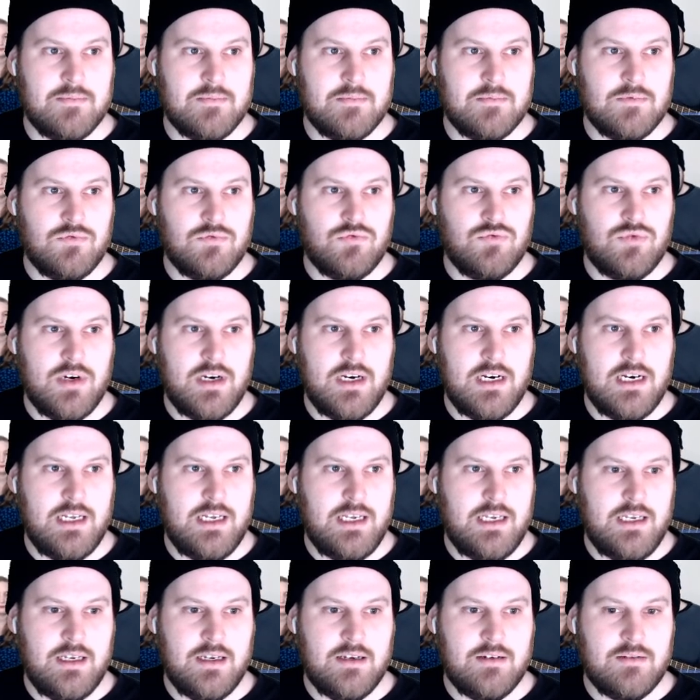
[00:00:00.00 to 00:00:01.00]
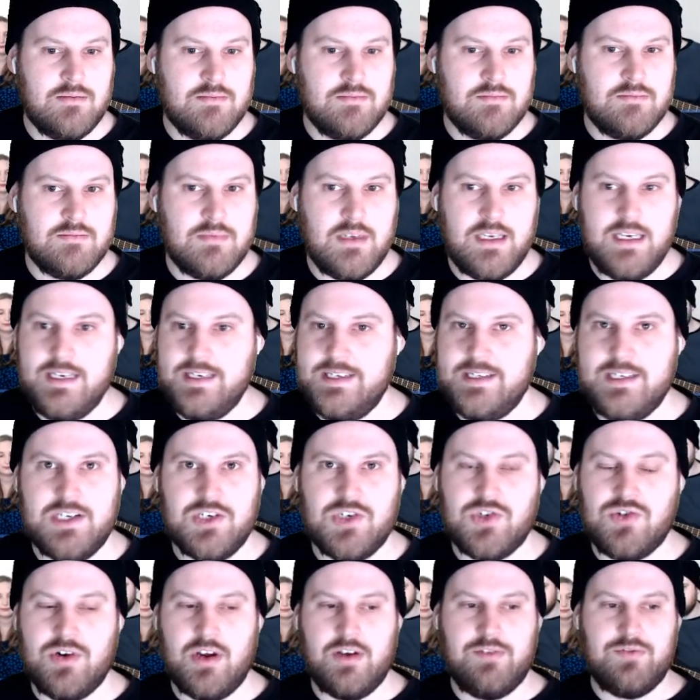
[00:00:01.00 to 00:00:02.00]
really easy and
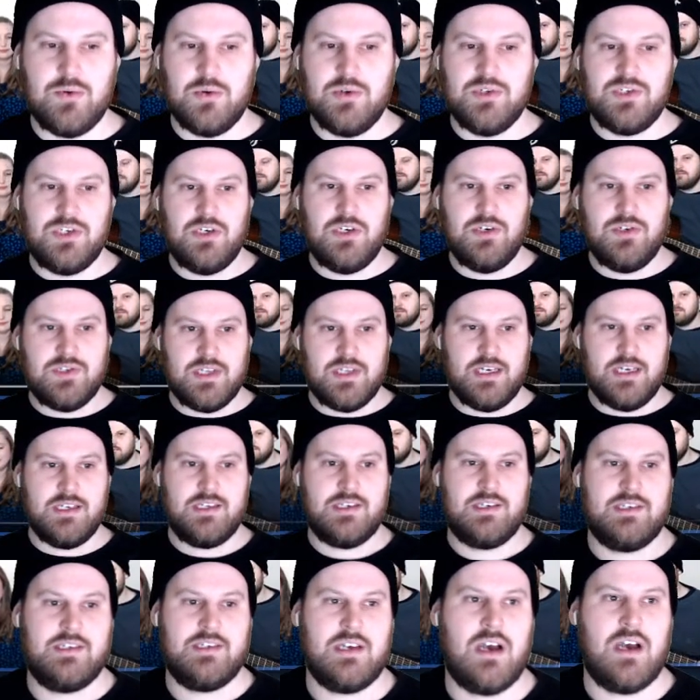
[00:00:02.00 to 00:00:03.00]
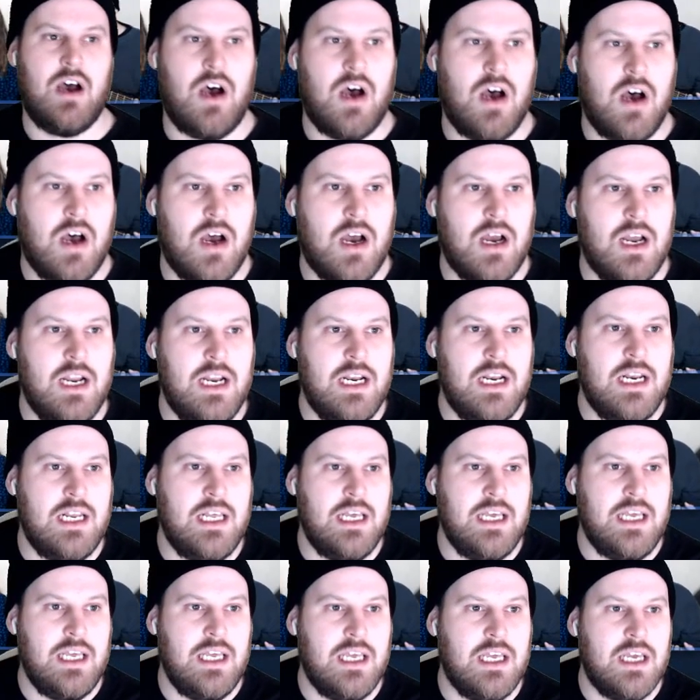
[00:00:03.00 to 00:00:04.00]
straightforward to use this.
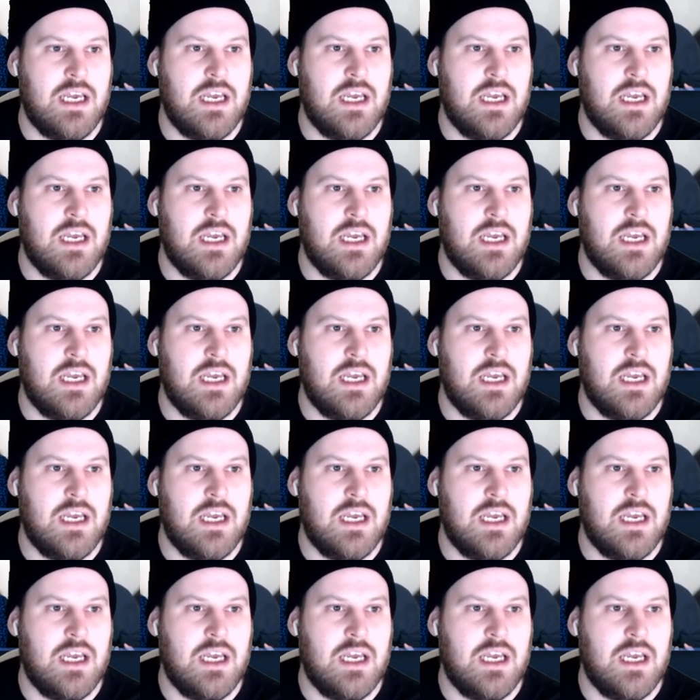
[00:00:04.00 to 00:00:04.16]
Highly